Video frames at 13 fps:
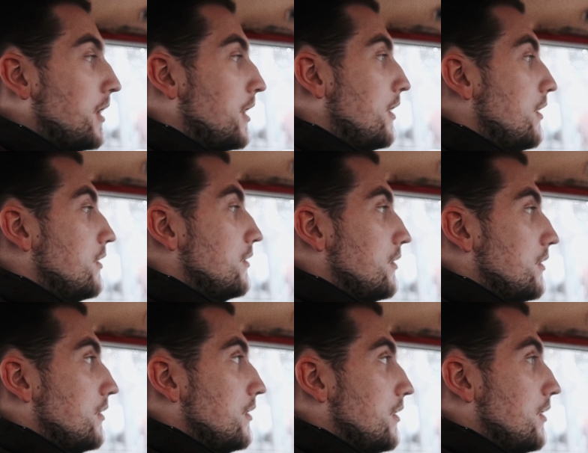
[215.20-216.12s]
the first
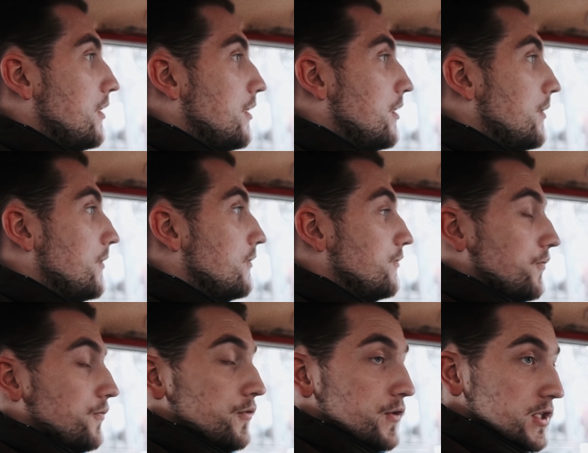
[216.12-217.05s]
time, it had
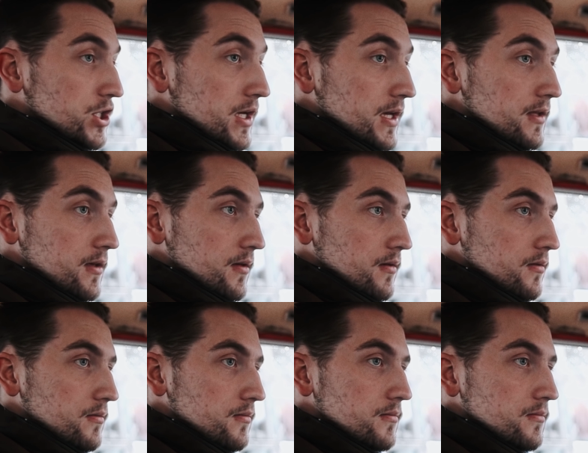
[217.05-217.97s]
some issues.
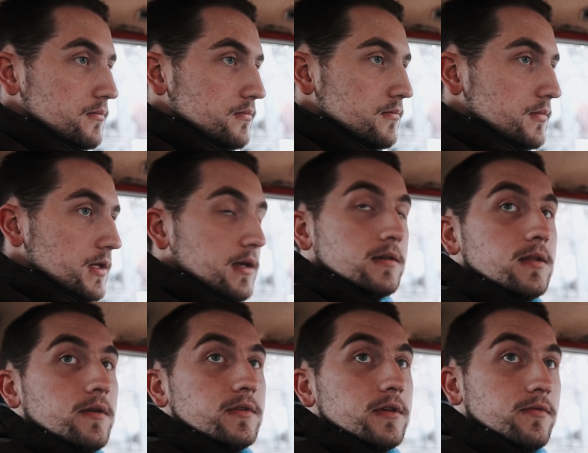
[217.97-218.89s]
It has some
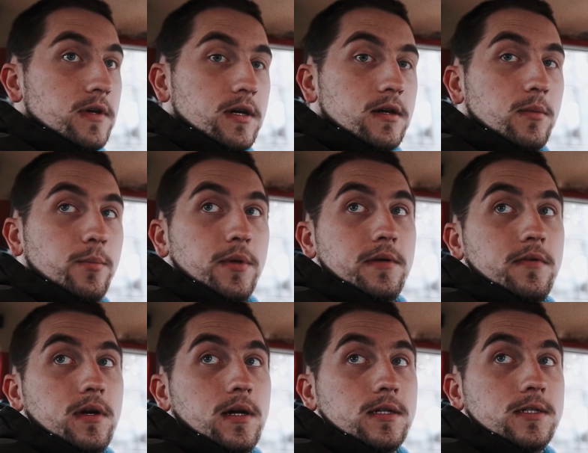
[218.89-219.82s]
vibrations or
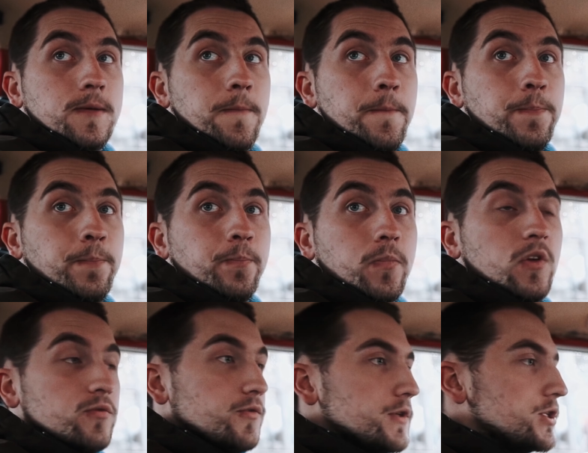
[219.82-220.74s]
pushes.
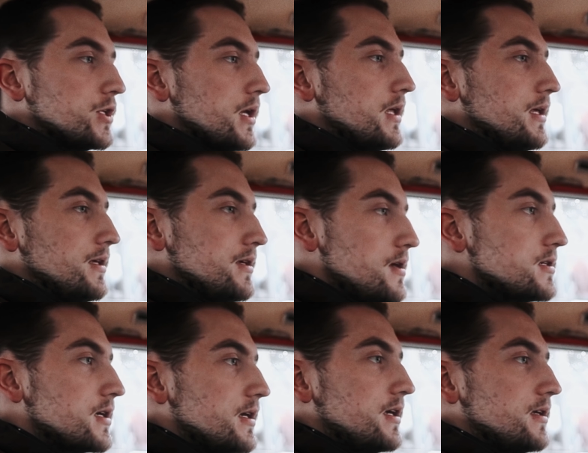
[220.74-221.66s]
It seems like a
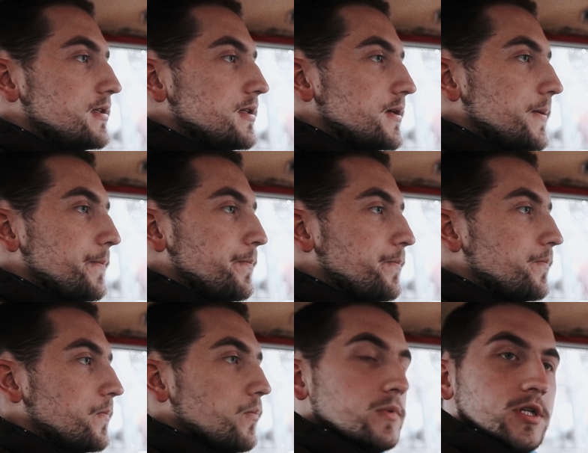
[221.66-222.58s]
small earthquake.
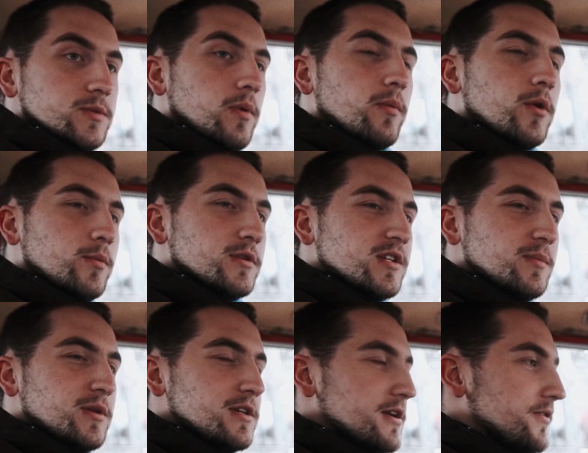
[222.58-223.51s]
And
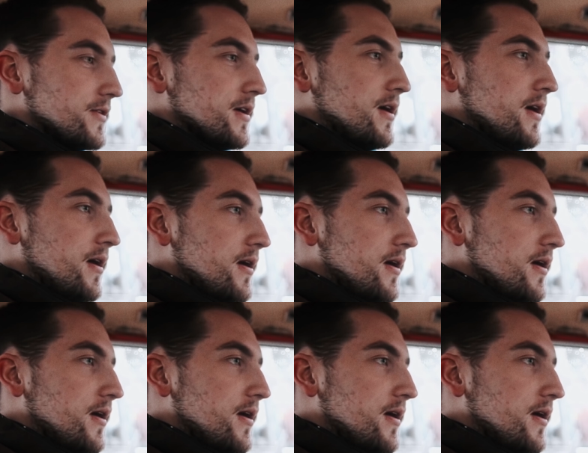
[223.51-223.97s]
it sounds like...